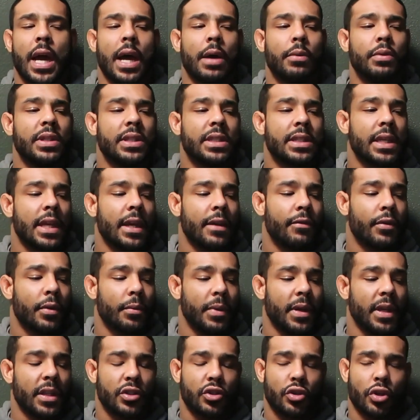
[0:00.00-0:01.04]
I would say for
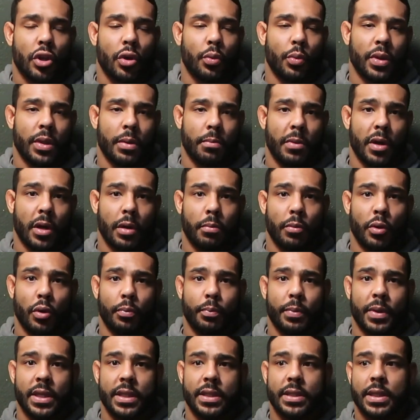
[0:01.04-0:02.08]
me, starting with the monk
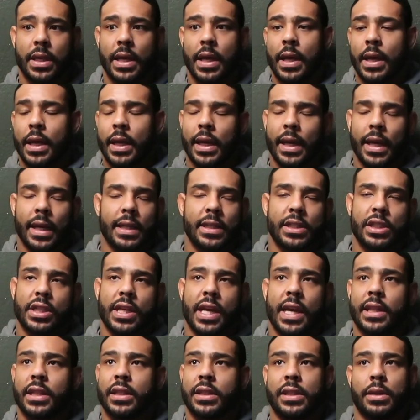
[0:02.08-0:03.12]
mode piece, and I can just
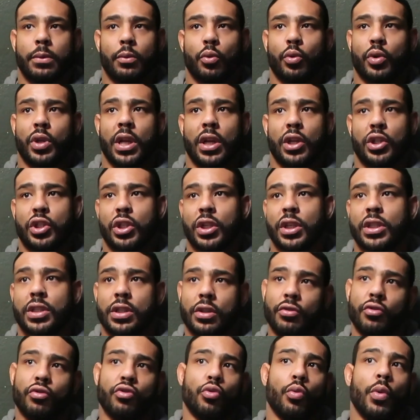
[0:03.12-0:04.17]
add the semen retention
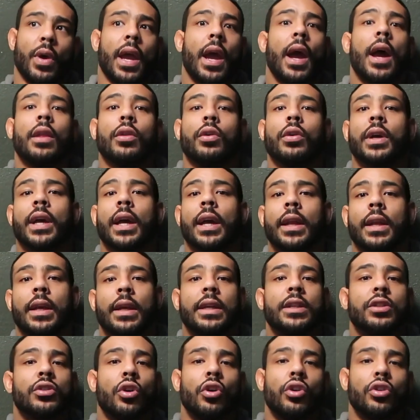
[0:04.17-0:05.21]
because it's the way I look at
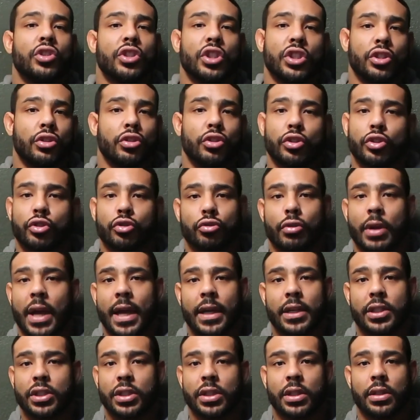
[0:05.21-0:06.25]
it. It's all just
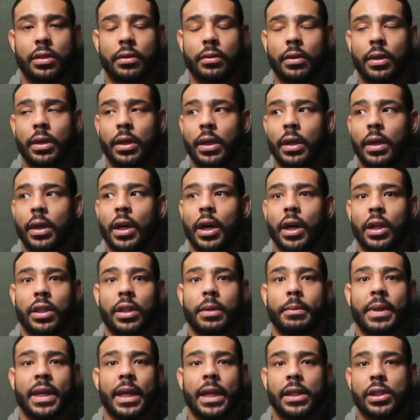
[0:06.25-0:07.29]
distraction
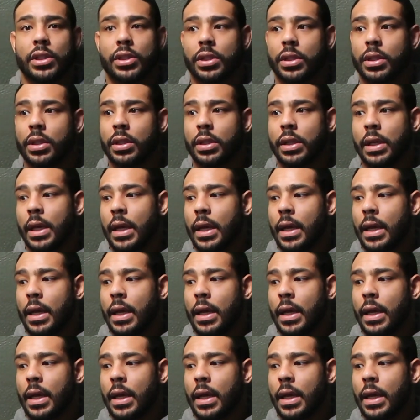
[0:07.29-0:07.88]
elimination.